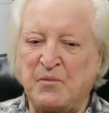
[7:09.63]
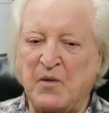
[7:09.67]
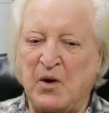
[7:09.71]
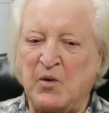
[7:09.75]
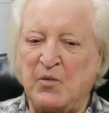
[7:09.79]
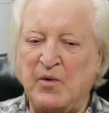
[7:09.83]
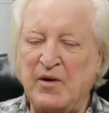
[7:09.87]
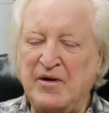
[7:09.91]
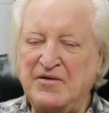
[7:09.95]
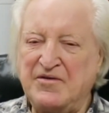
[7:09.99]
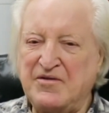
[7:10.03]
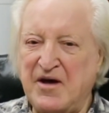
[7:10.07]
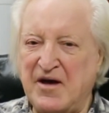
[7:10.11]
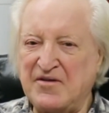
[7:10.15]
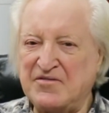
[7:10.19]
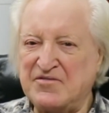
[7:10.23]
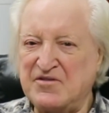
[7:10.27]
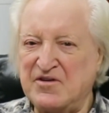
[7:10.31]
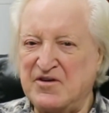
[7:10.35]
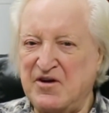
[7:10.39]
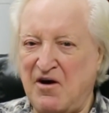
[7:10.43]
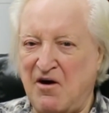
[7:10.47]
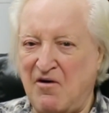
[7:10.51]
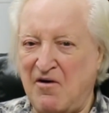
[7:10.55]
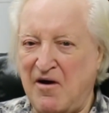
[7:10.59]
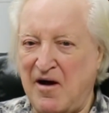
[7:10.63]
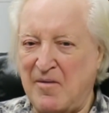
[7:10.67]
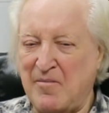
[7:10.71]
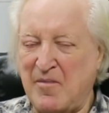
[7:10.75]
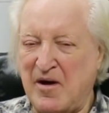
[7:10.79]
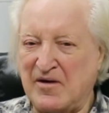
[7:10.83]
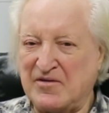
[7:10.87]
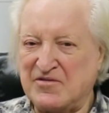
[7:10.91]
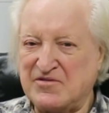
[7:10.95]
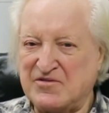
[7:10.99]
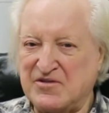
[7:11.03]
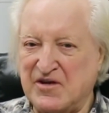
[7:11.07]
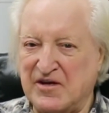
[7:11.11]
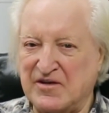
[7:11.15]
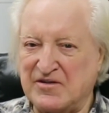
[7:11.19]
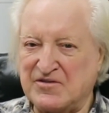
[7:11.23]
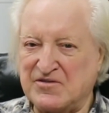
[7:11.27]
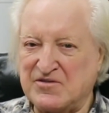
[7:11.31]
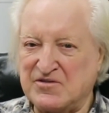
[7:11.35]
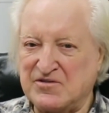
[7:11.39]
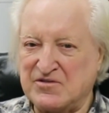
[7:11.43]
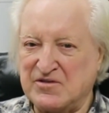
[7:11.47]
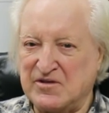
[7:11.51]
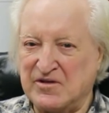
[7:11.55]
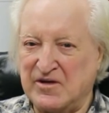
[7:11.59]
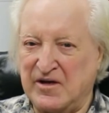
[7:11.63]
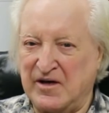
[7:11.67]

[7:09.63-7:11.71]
We tested our MS6,